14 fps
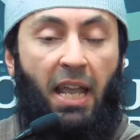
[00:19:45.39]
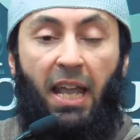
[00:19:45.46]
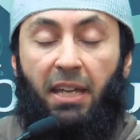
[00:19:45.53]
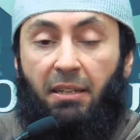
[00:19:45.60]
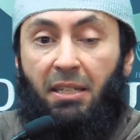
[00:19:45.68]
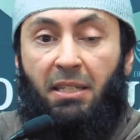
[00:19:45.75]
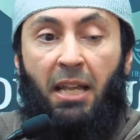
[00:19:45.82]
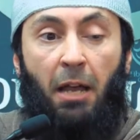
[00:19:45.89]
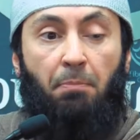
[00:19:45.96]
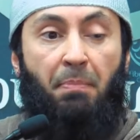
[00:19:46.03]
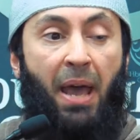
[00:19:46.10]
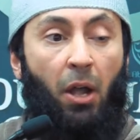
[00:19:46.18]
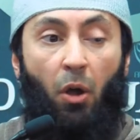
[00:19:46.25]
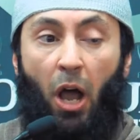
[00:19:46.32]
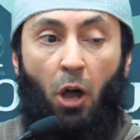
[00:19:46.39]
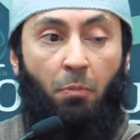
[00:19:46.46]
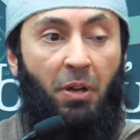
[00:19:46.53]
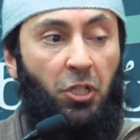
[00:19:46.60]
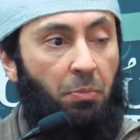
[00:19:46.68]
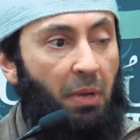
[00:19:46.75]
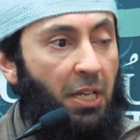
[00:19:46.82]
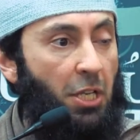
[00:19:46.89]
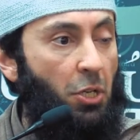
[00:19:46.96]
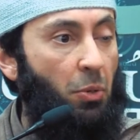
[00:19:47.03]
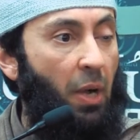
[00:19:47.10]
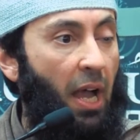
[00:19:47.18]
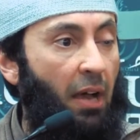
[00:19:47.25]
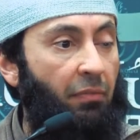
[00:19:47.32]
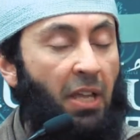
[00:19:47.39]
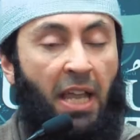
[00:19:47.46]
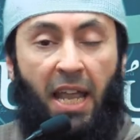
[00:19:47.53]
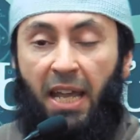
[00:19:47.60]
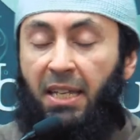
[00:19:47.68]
It does not matter how much money you have.